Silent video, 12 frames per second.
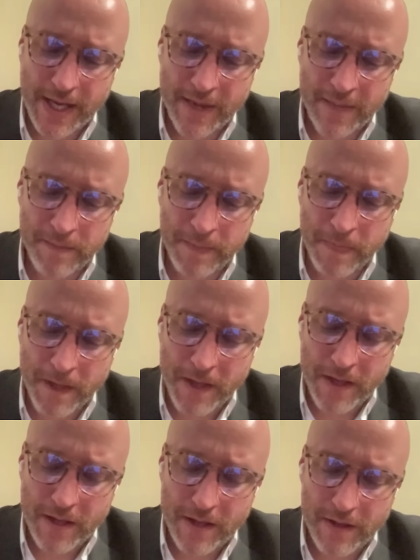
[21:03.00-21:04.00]

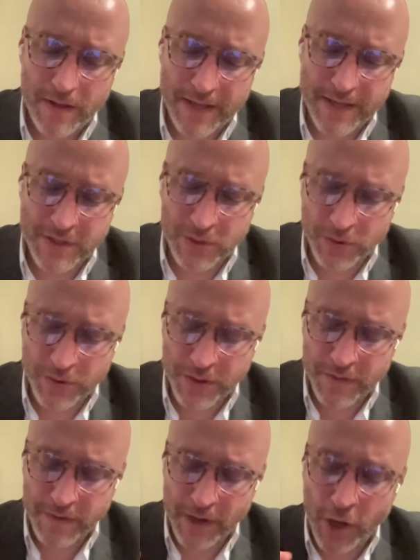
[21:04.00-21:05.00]
there's a
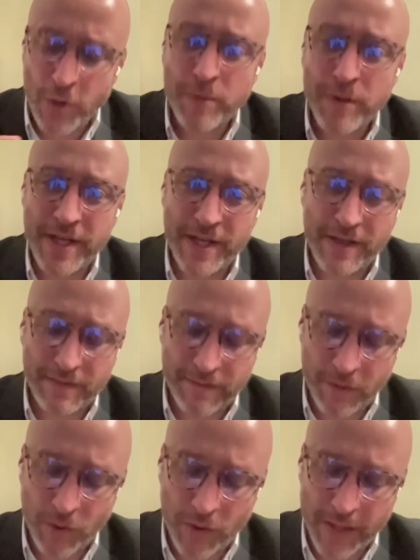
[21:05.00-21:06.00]
sort of opening
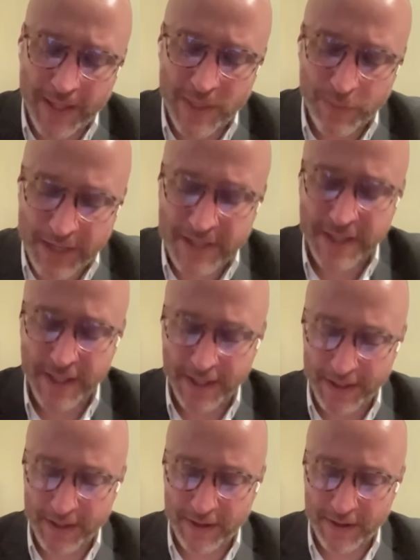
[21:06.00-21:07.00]
for
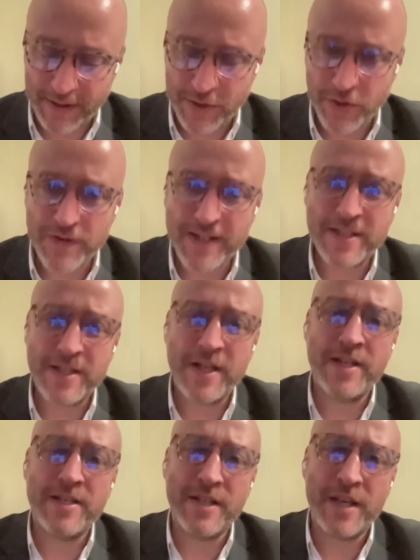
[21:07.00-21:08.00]
expressing these sorts of
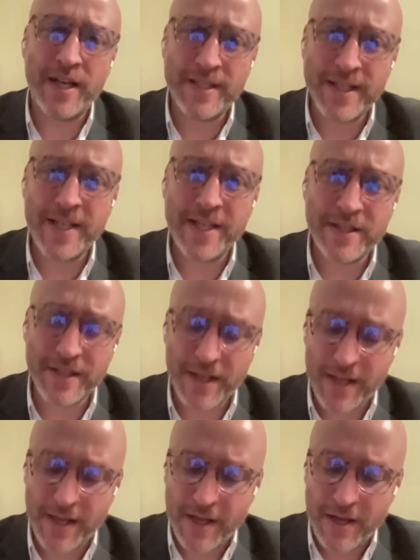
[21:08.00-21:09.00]
anti-Zionist ideas